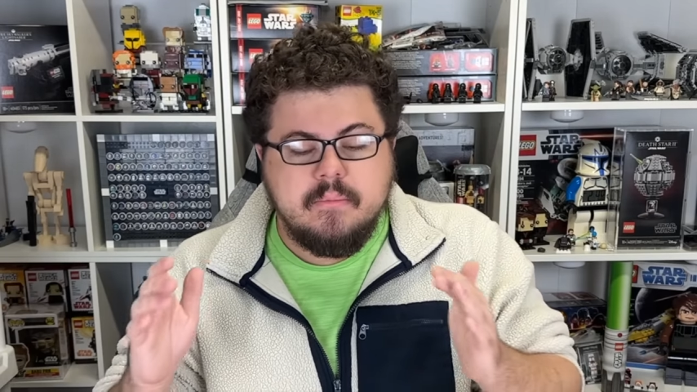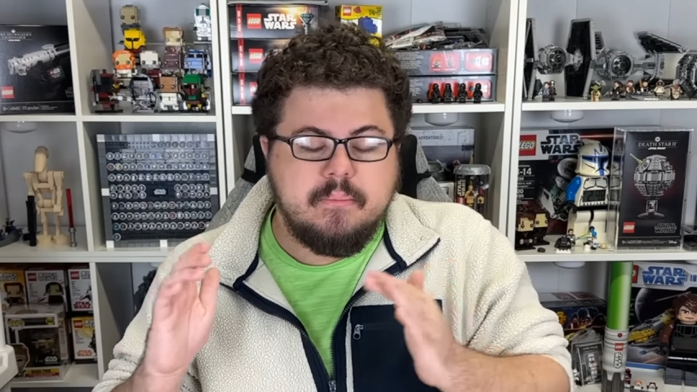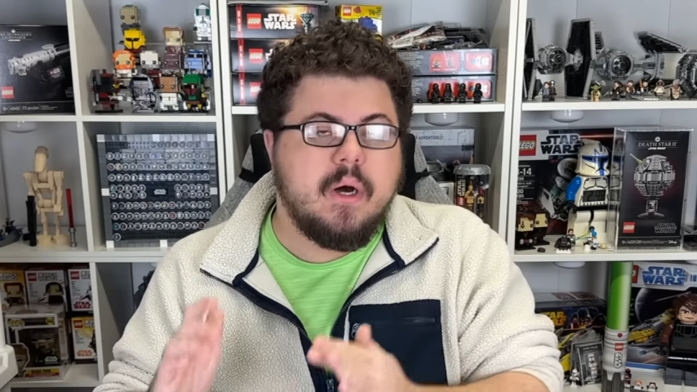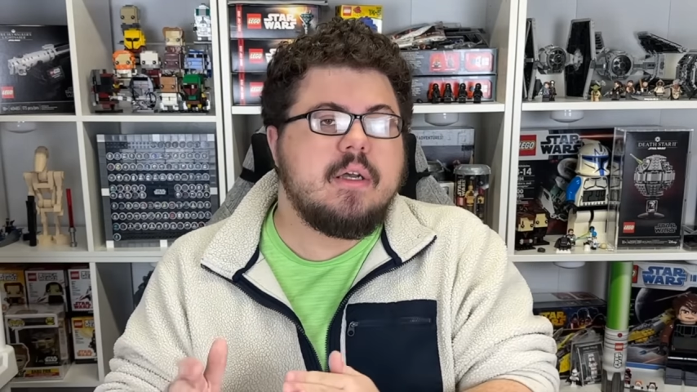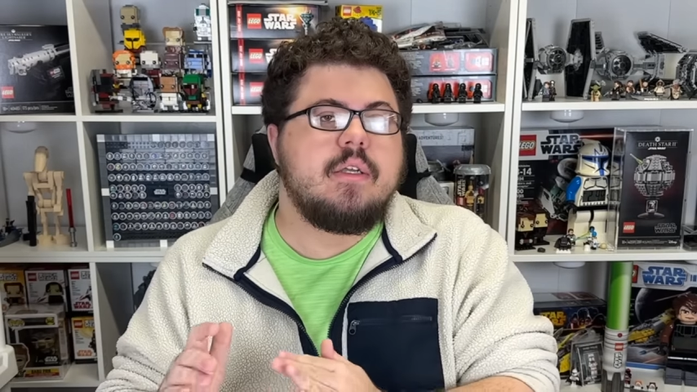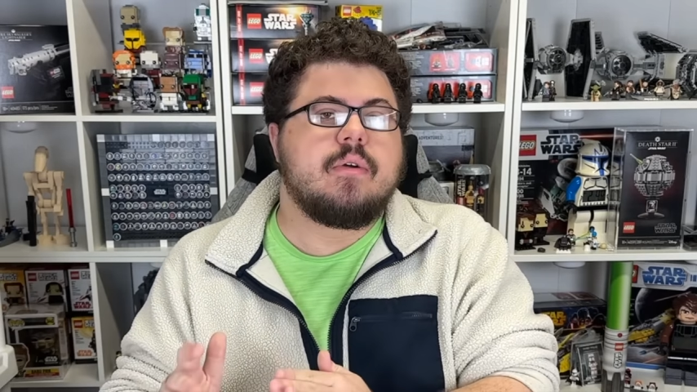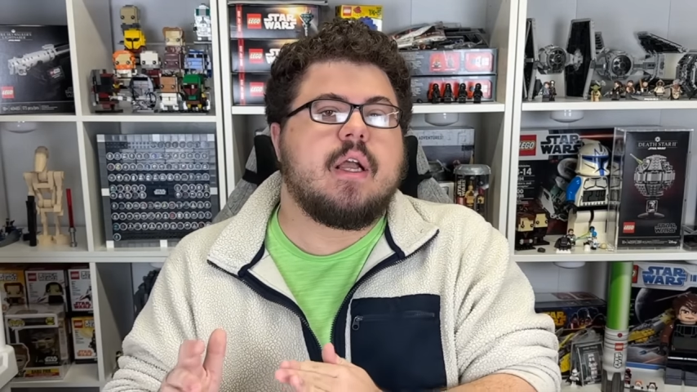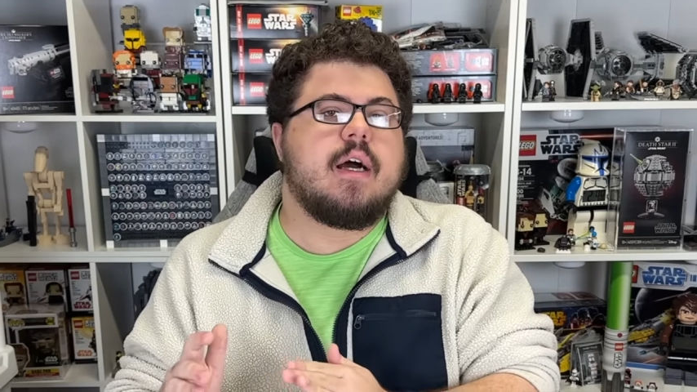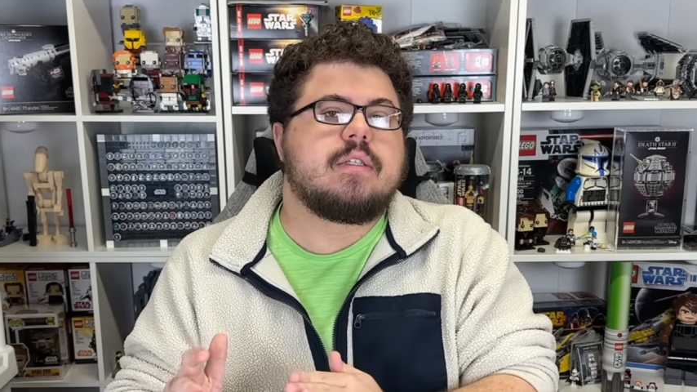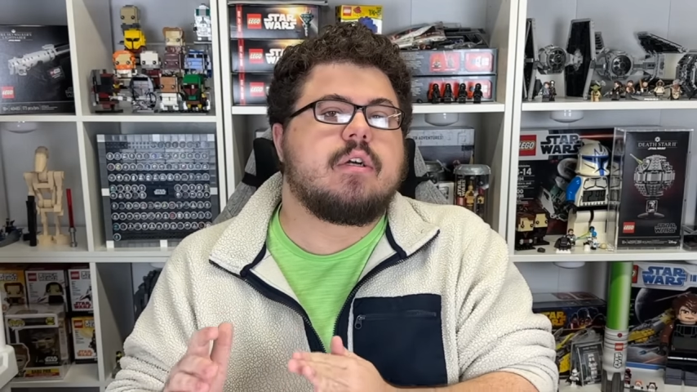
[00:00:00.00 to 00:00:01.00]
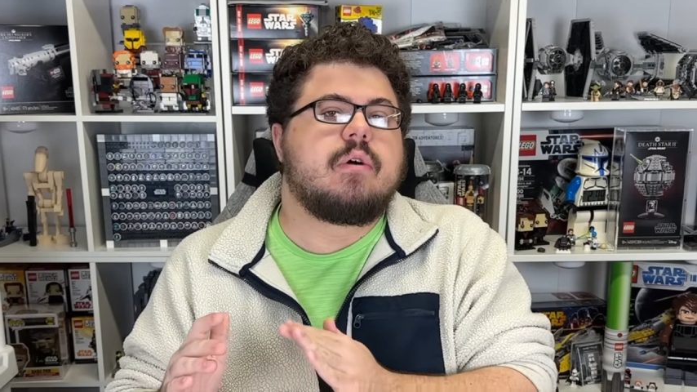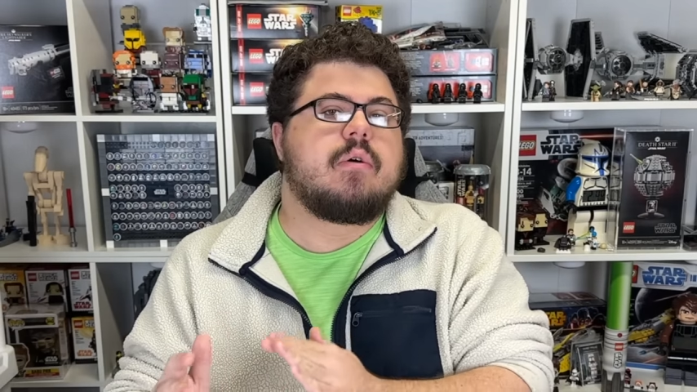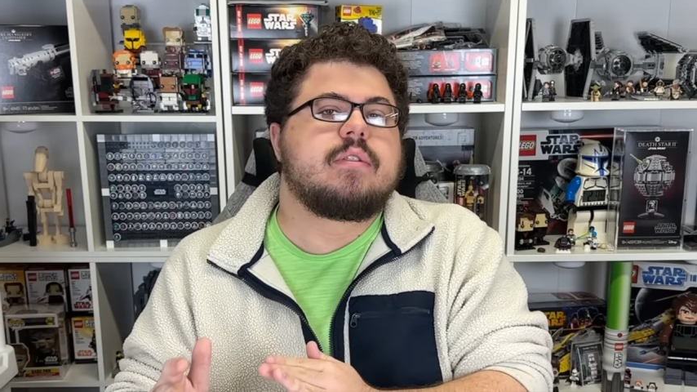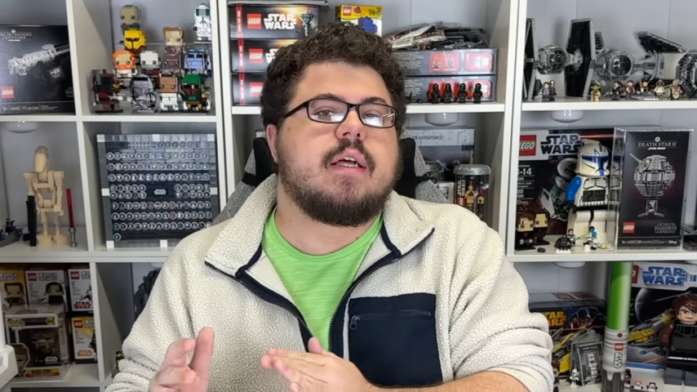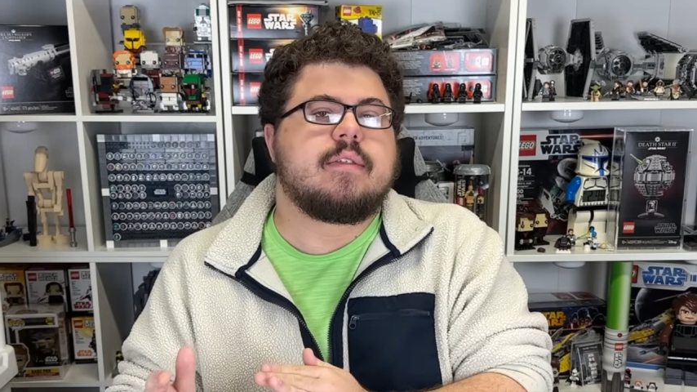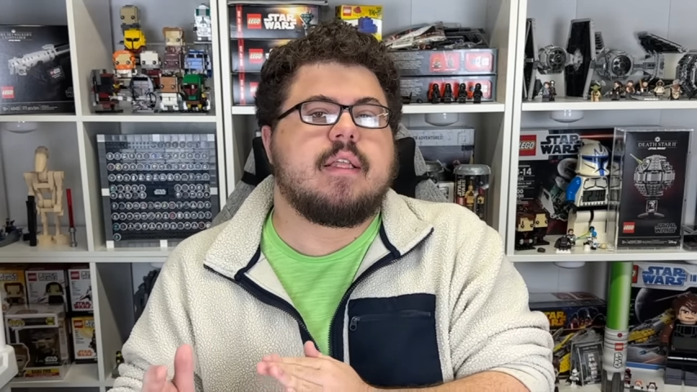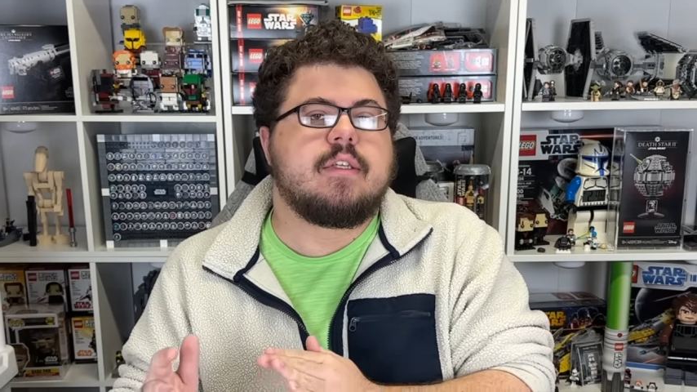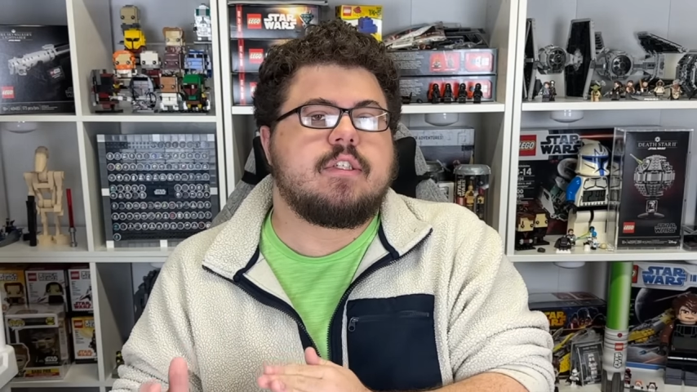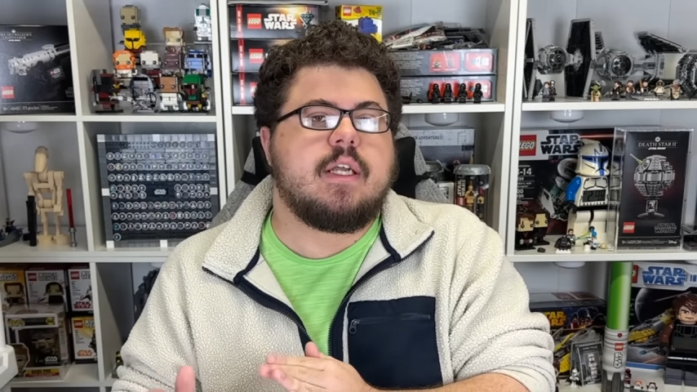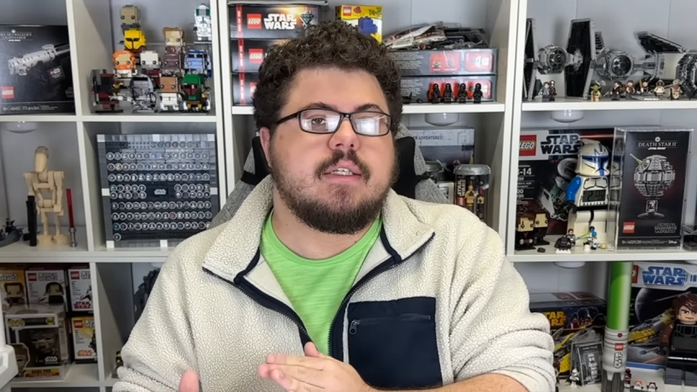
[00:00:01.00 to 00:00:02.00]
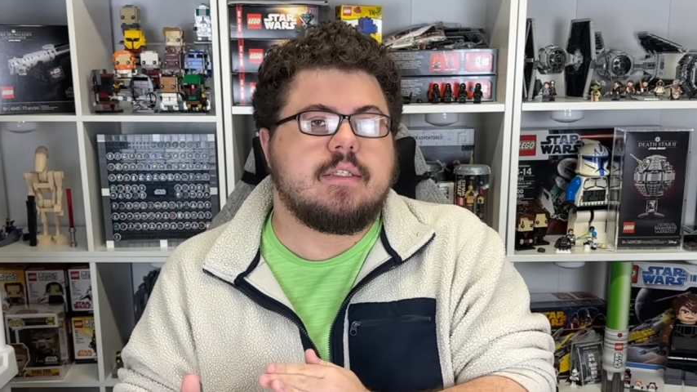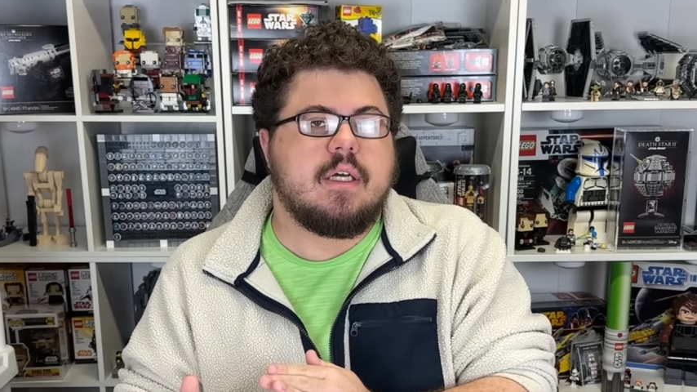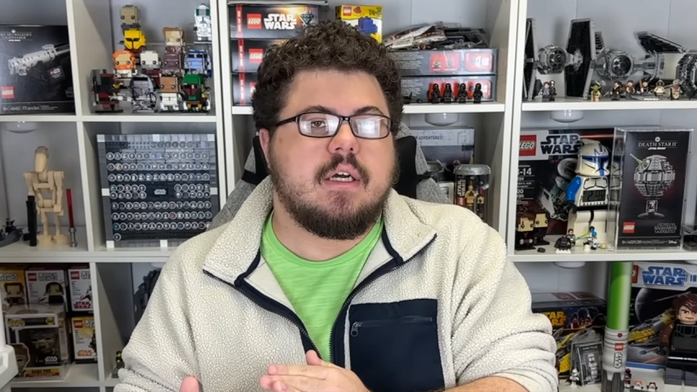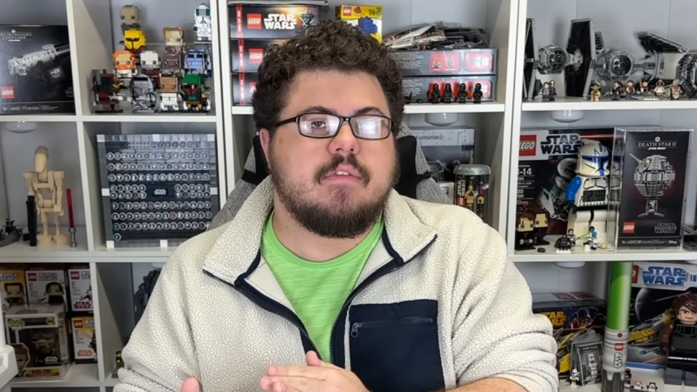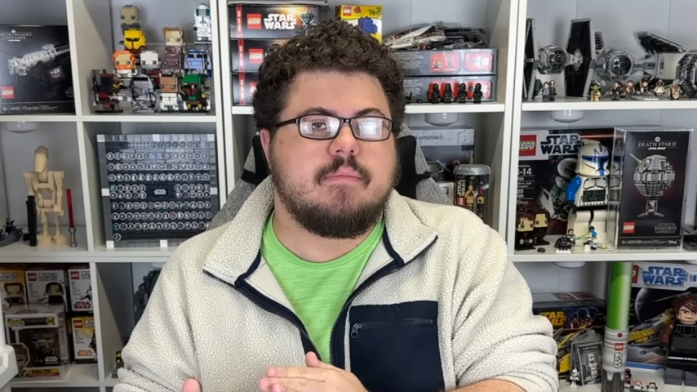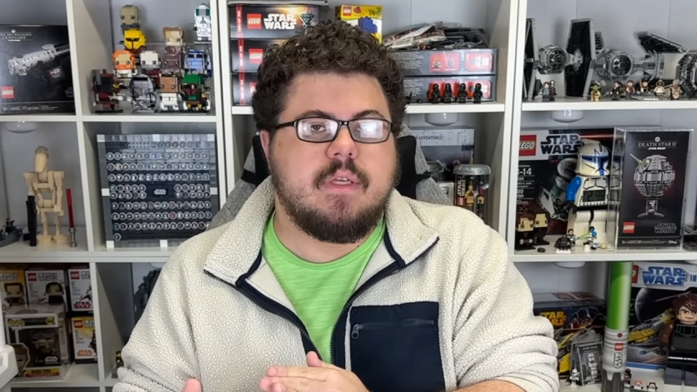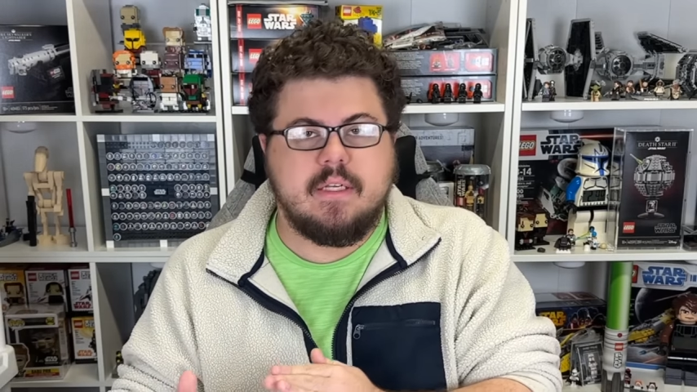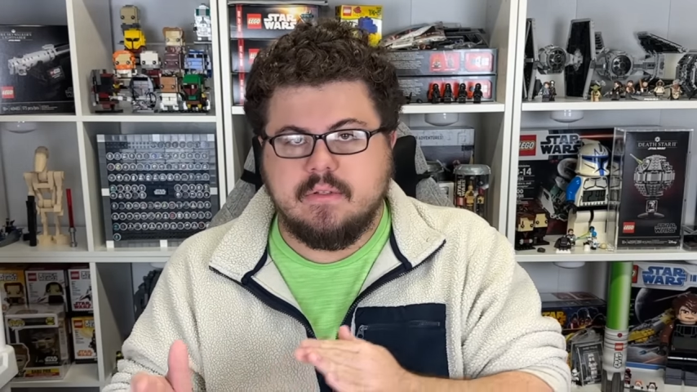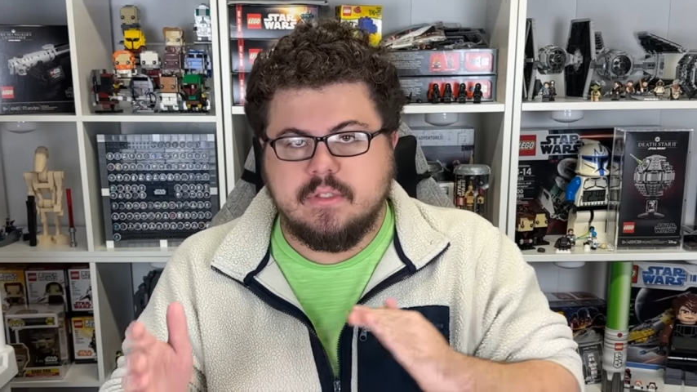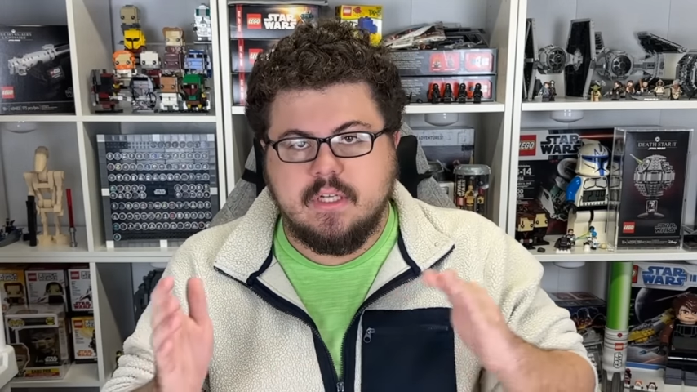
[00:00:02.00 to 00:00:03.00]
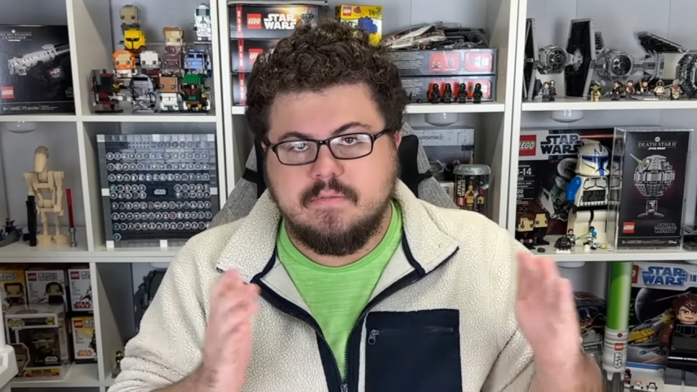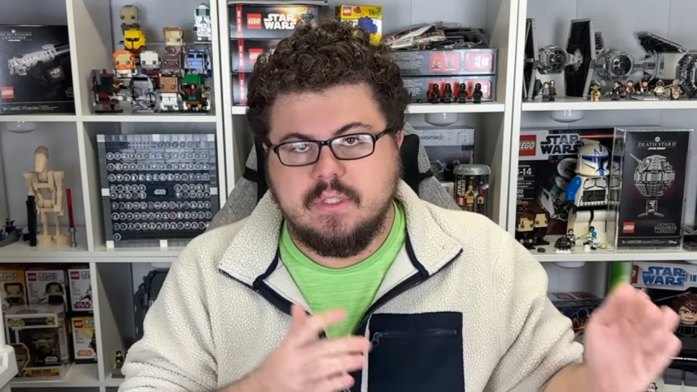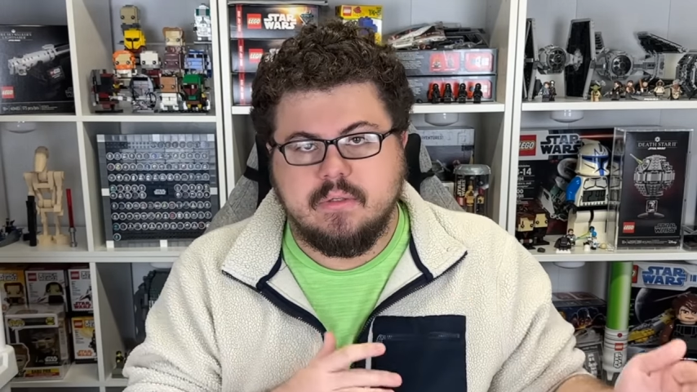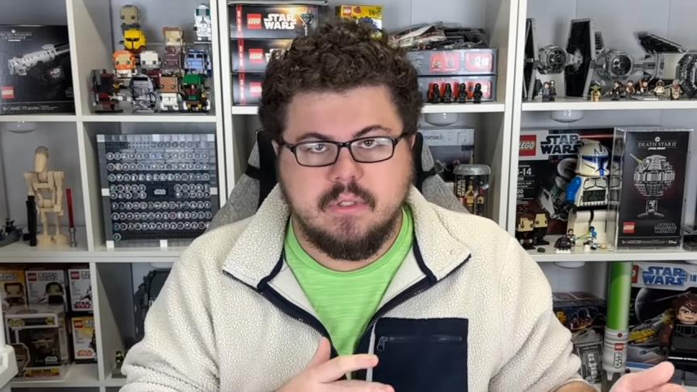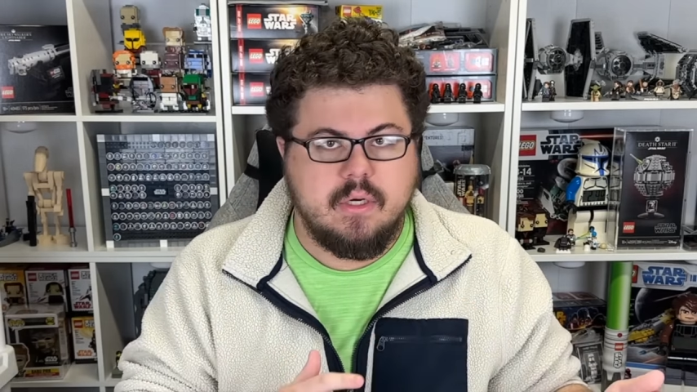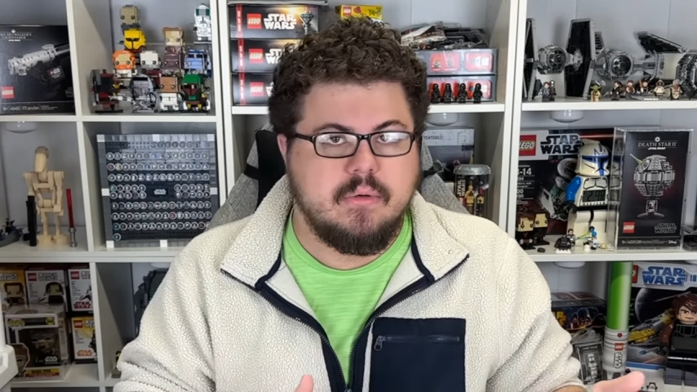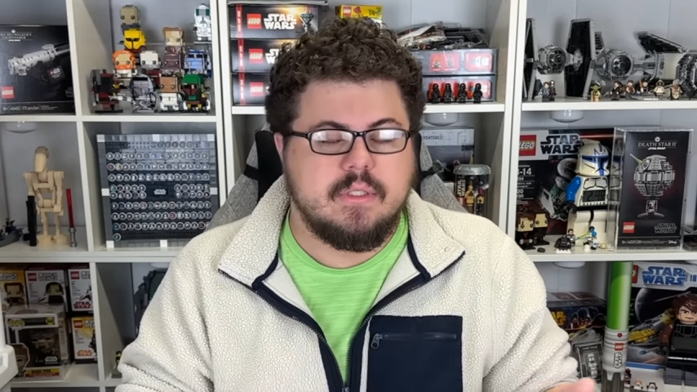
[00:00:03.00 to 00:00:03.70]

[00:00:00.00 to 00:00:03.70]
but, Costco always has that chance of getting their stuff to go lower.